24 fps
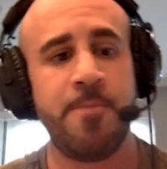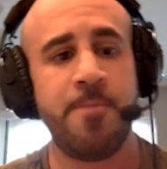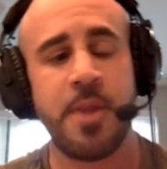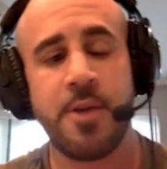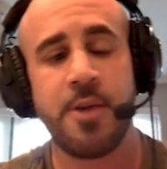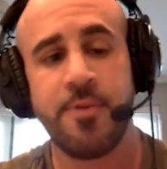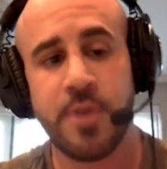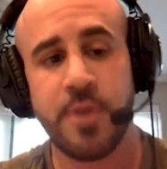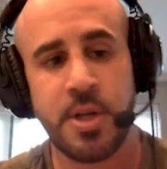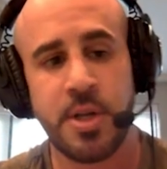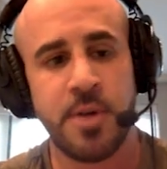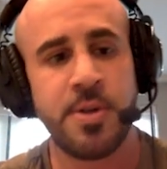
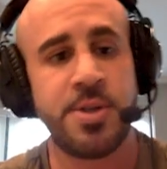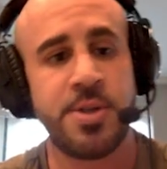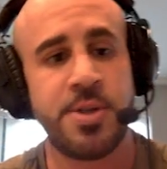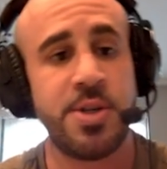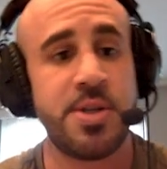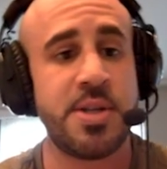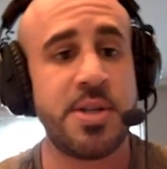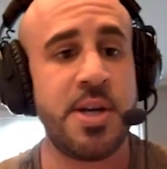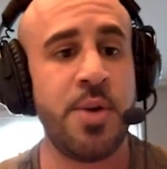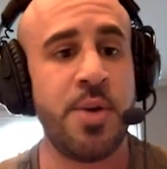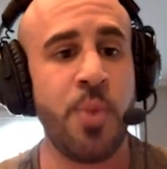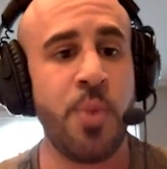For you, it
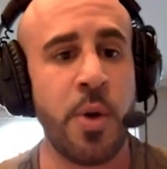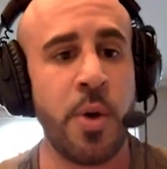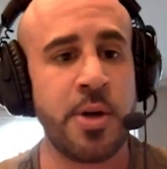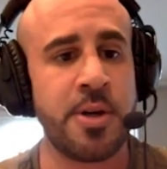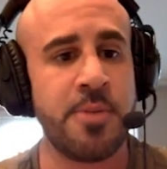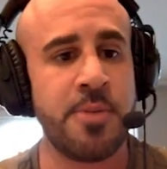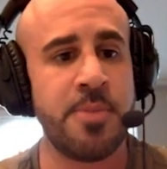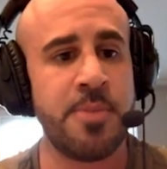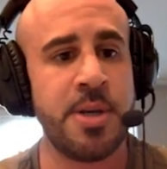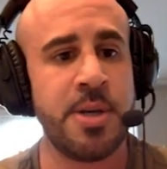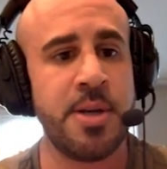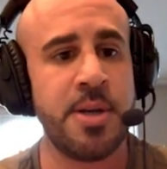should say one
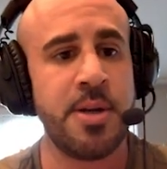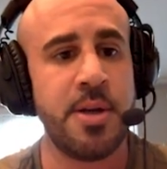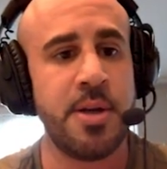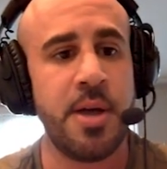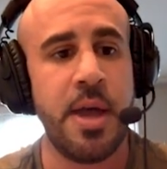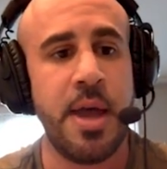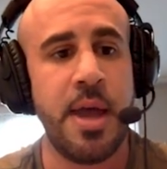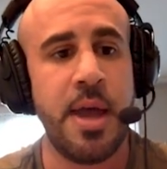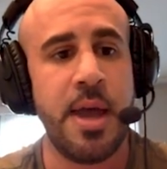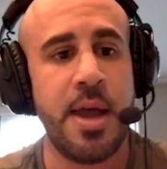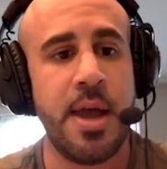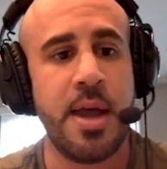commit
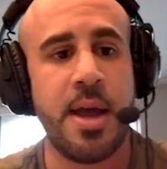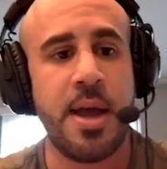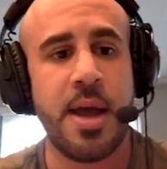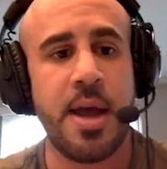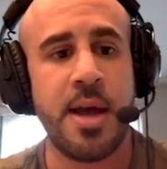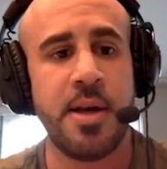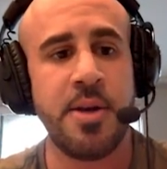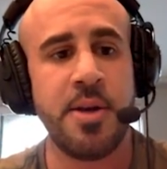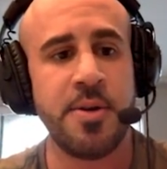and